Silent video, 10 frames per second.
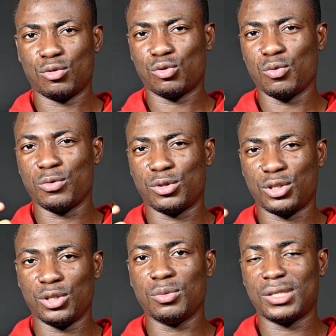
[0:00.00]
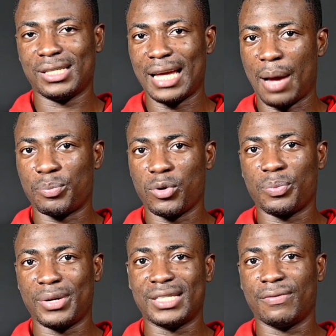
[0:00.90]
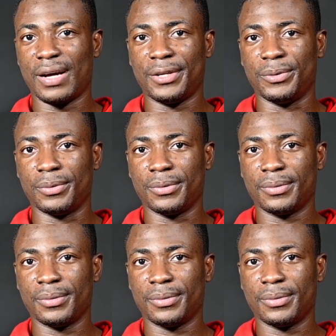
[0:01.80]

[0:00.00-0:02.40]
to suit the appropriate value.